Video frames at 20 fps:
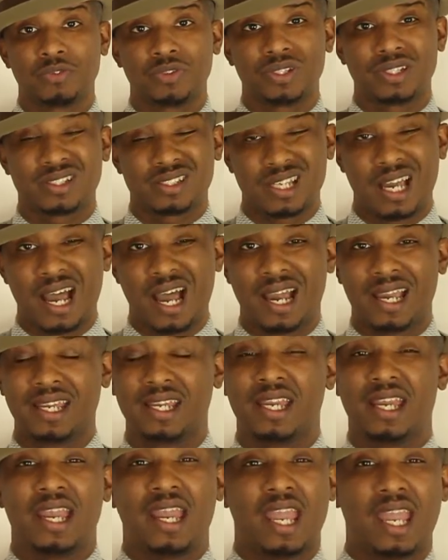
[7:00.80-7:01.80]
for the tie
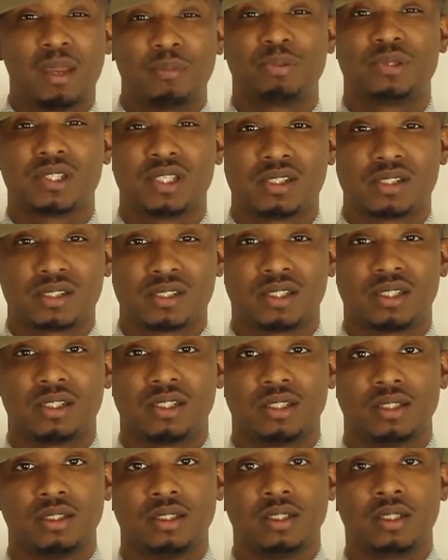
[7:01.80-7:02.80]
and potentially
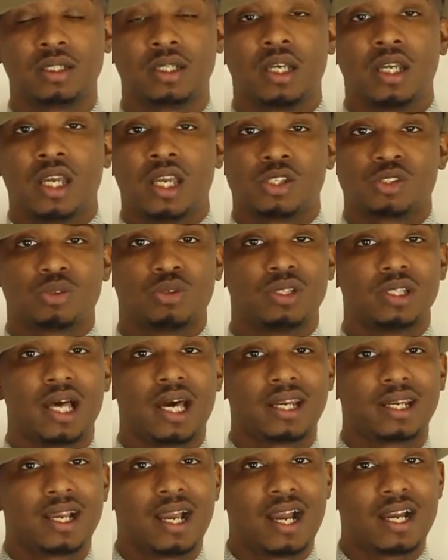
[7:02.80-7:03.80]
the look. And so a
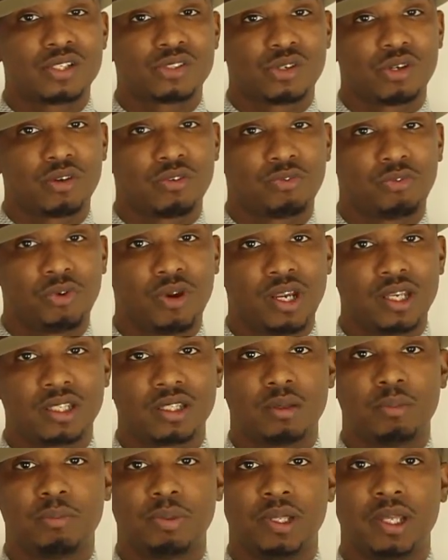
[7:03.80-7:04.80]
lot of guys are afraid
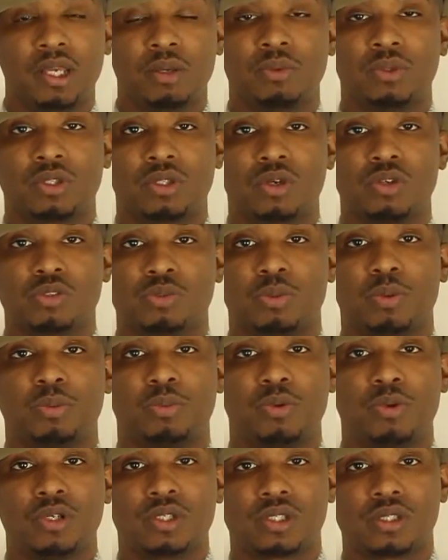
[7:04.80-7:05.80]
to play with those
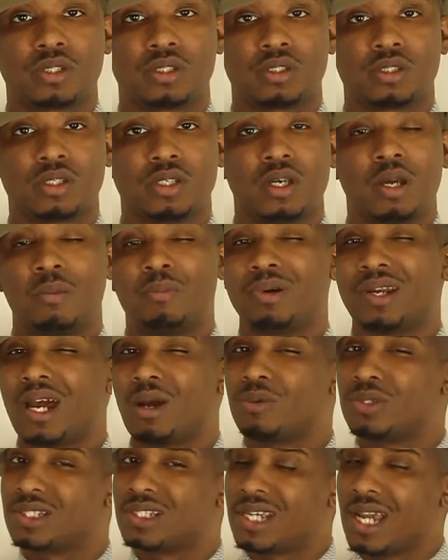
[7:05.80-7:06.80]
proportions but I
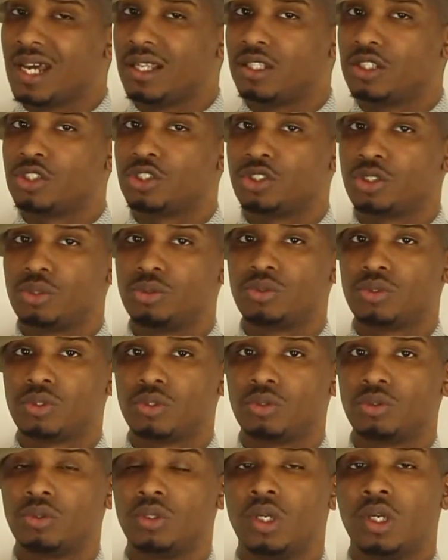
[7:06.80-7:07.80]
would challenge you
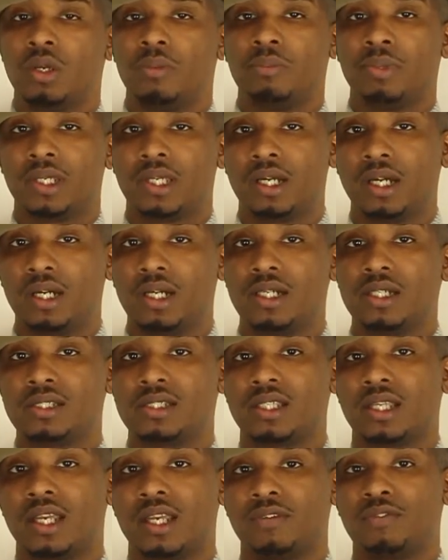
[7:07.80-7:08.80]
to
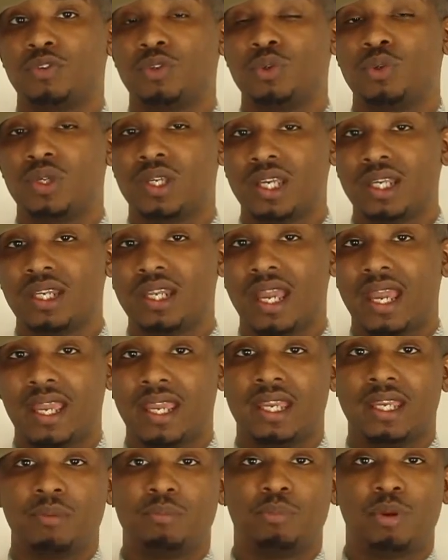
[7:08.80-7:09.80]
because if you get
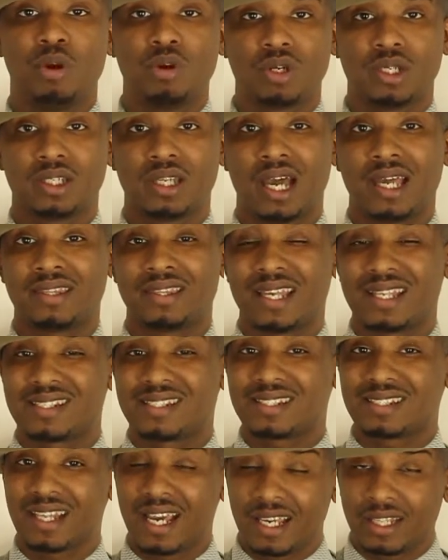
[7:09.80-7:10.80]
a polka dot
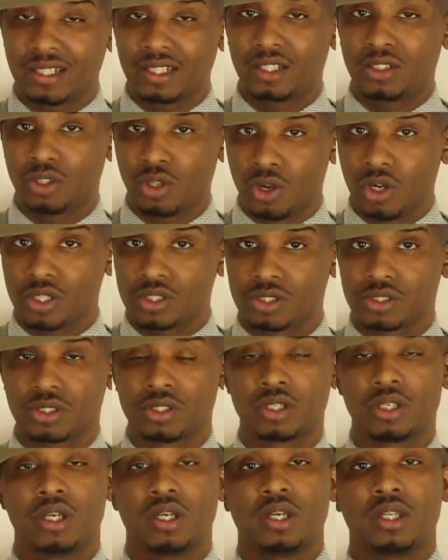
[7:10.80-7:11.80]
that's slightly
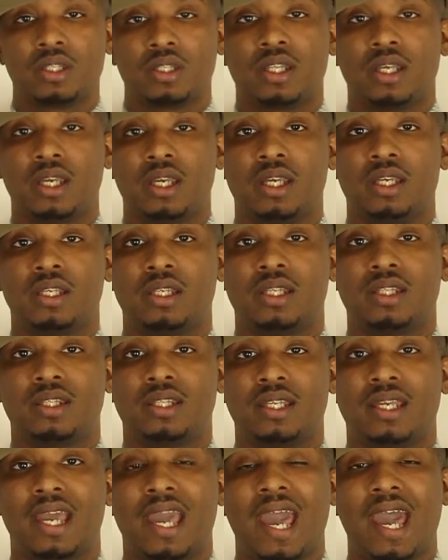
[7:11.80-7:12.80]
larger, than
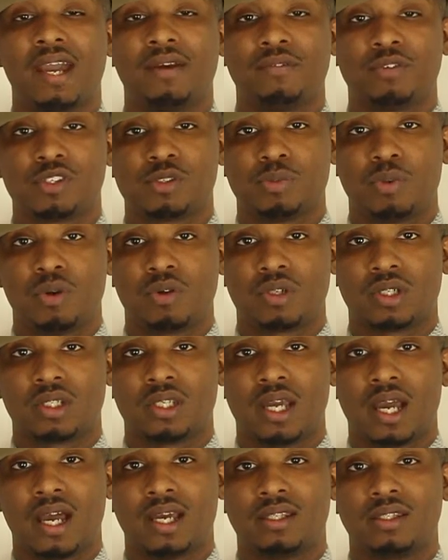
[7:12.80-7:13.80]
the average polka
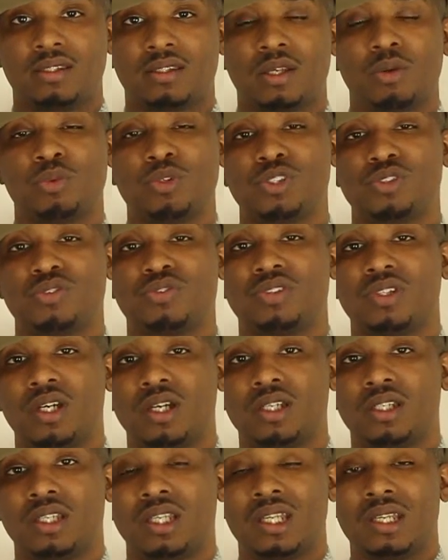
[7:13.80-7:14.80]
dot, then what you've
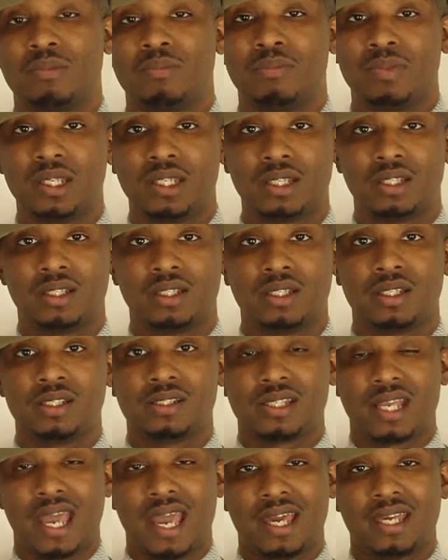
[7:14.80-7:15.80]
done immediately
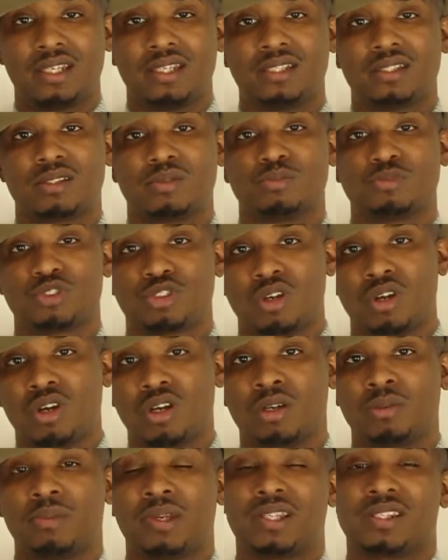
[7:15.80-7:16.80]
is added some
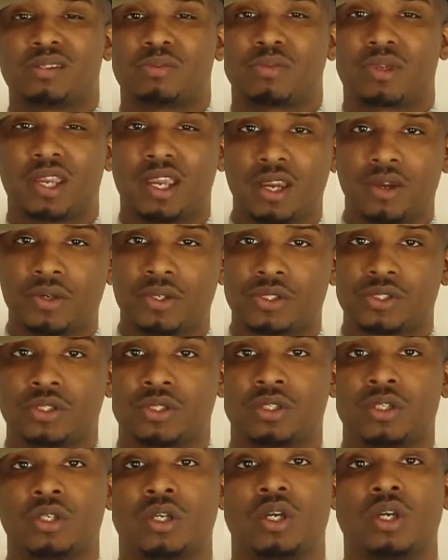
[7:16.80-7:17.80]
charm and some
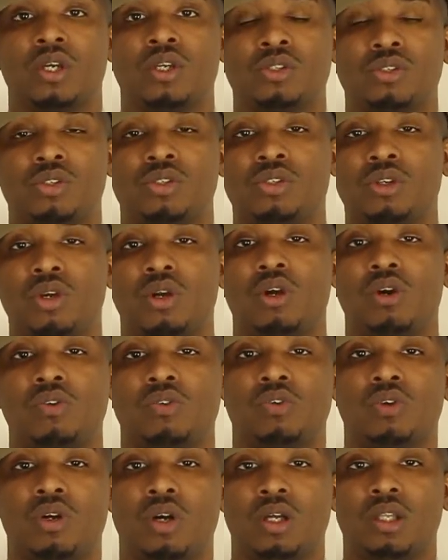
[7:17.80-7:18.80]
character to your
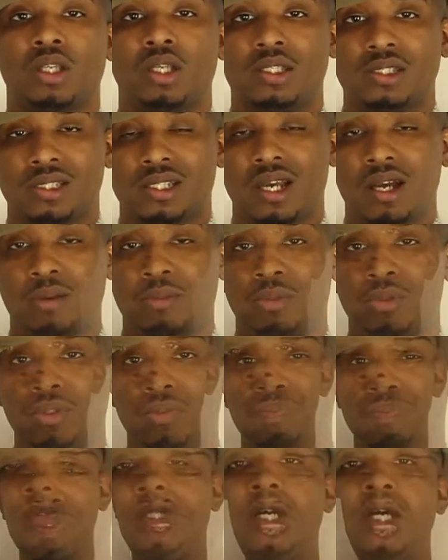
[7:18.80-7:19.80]
overall ensemble.
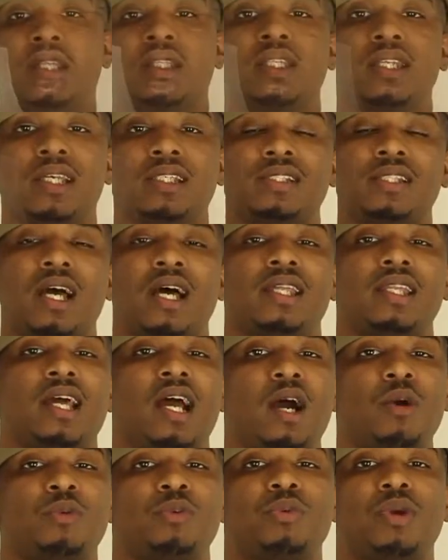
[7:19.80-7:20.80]
The next style that
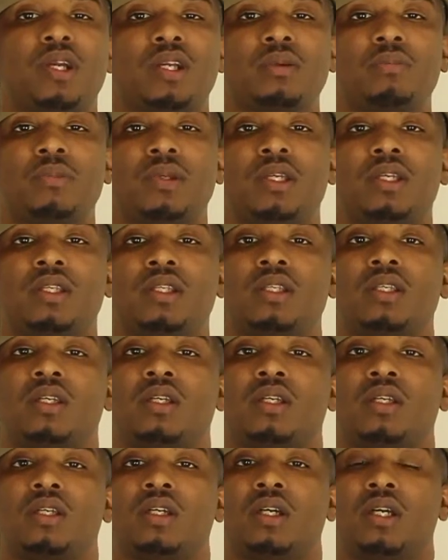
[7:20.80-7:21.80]
I would recommend
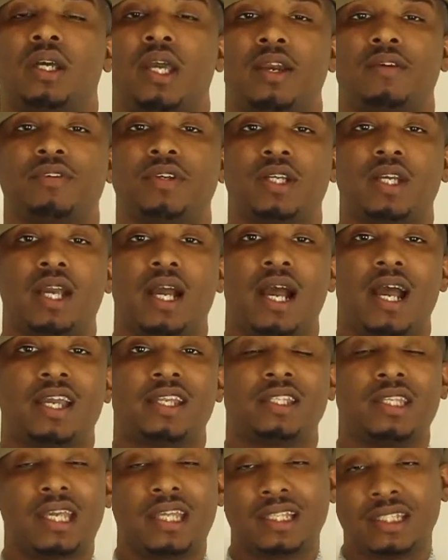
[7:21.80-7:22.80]
every
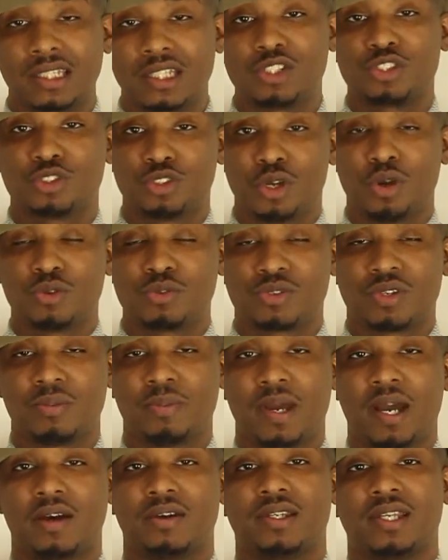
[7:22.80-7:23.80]
guy at least knows
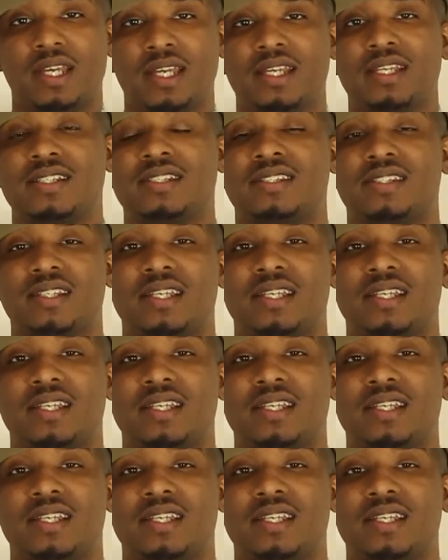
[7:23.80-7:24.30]
about is